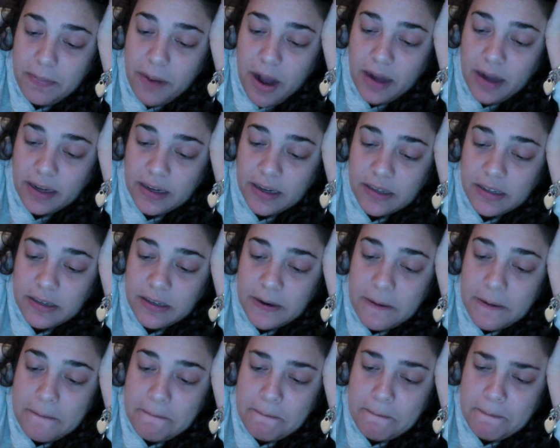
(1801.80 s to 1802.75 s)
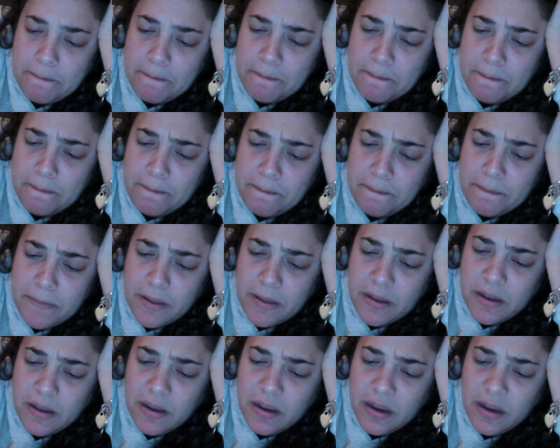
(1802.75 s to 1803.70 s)
pocket.
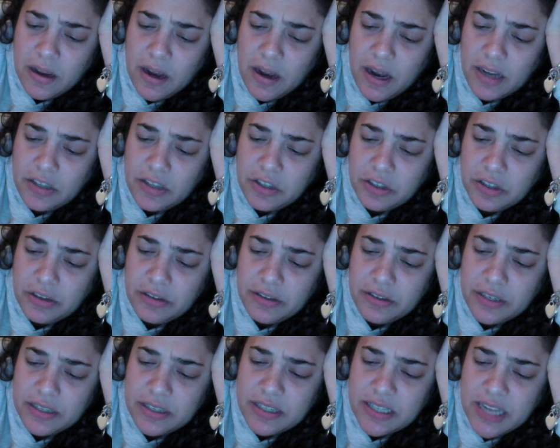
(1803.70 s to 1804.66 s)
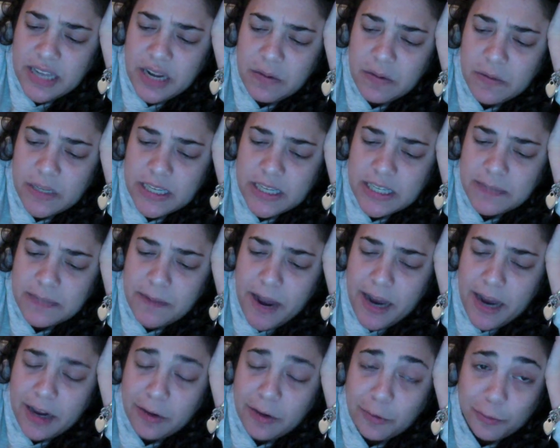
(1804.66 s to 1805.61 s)
I turned and said with a
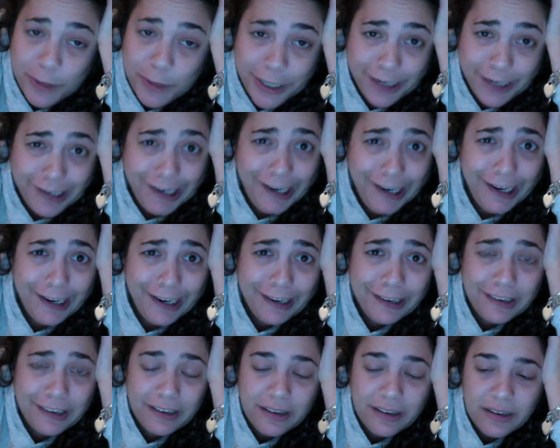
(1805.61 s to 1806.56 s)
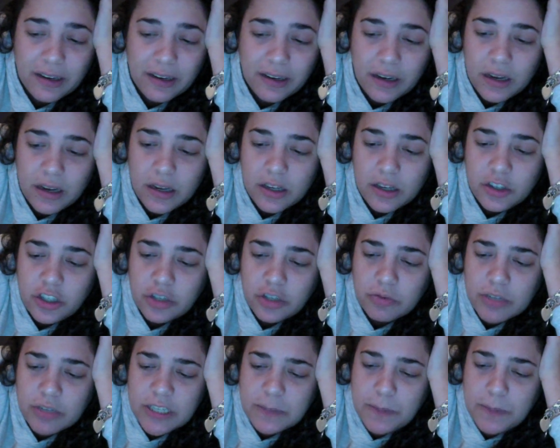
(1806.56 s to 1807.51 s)
smile, "Really?" She
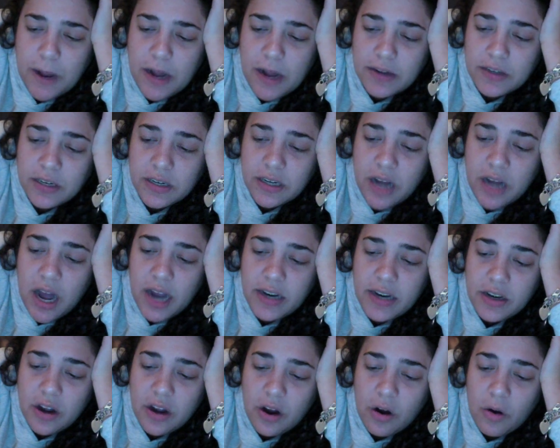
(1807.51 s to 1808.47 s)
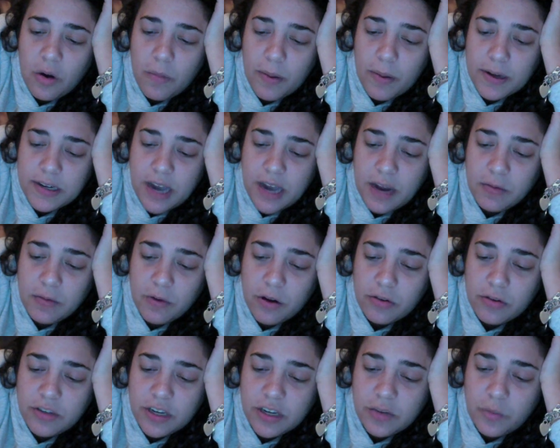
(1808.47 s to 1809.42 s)
responded, "I know, but I
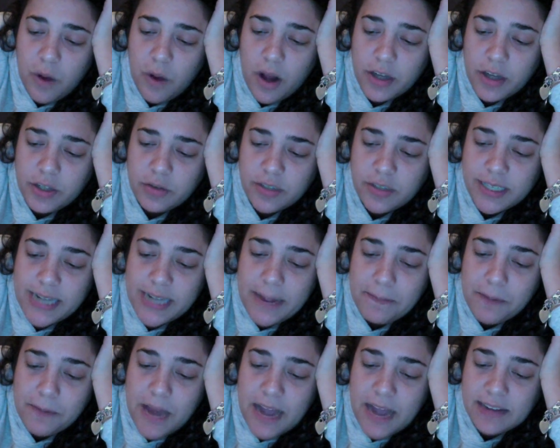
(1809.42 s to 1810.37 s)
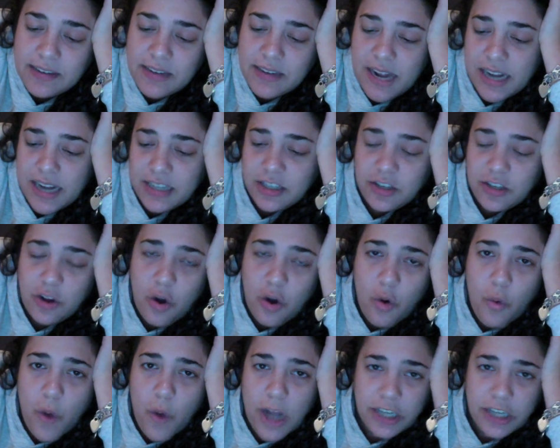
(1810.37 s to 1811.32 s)
wrote it while you slept last night, so
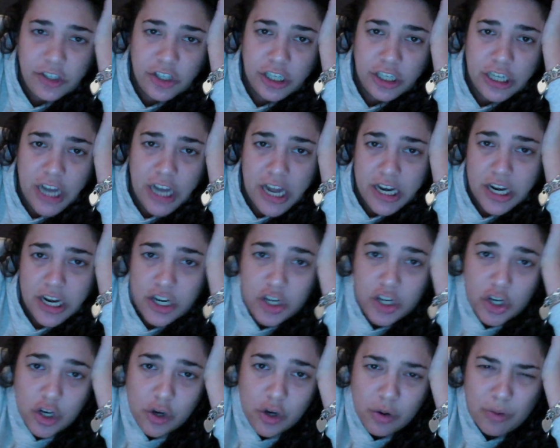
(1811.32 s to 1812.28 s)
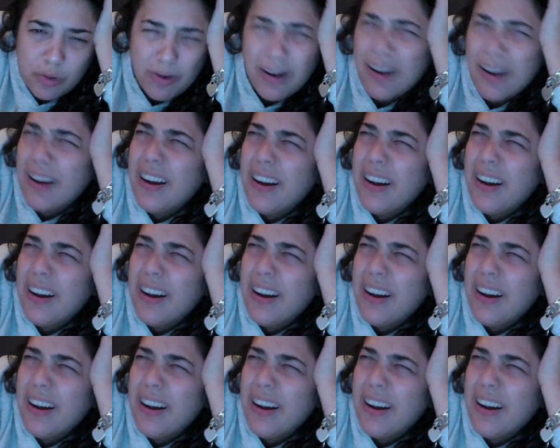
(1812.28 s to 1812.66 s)
what you gonna do?"